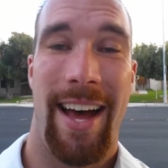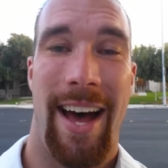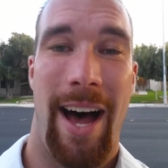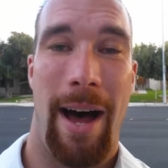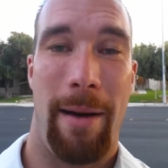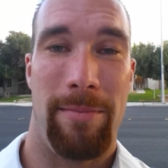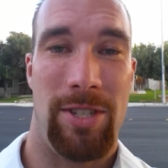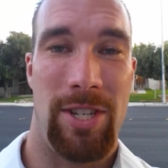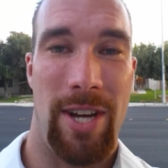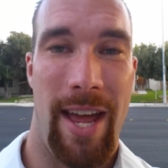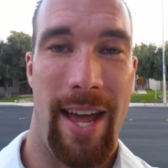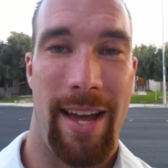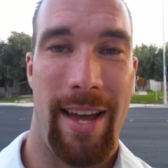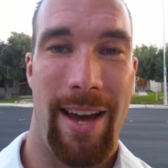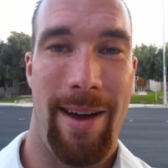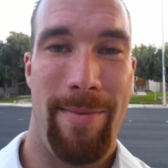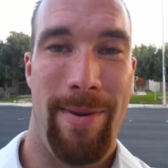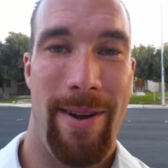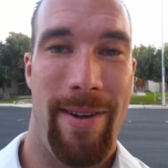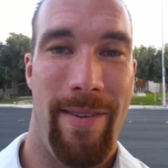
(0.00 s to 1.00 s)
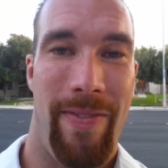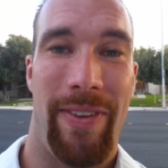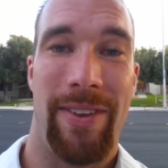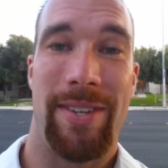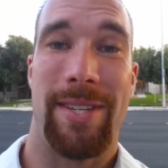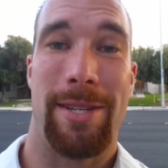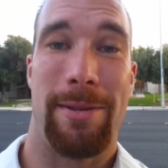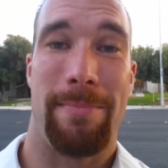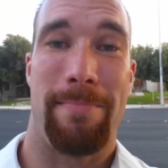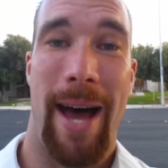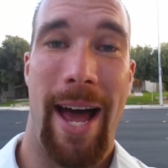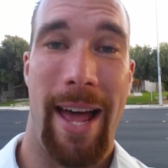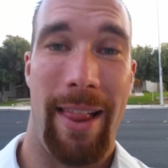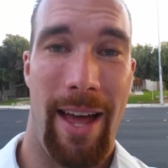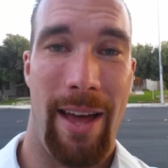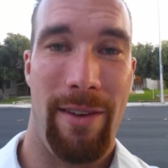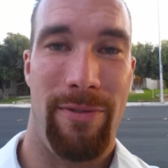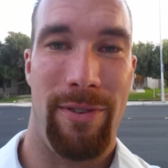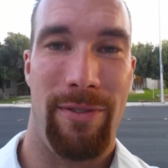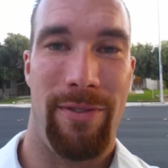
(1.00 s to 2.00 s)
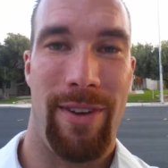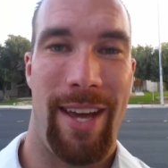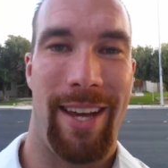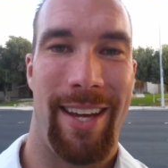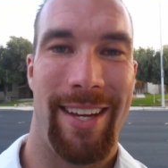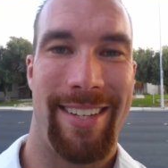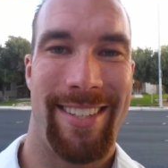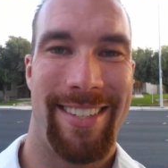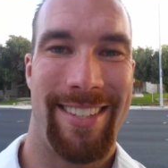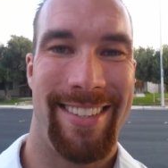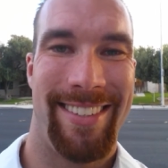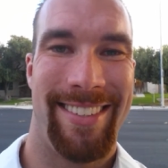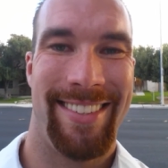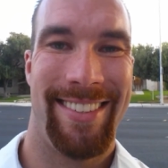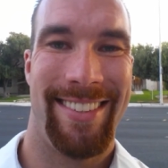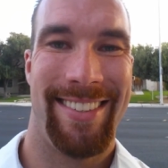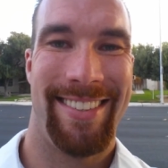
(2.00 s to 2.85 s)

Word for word: I'm Jacob. This is My Life in Vegas.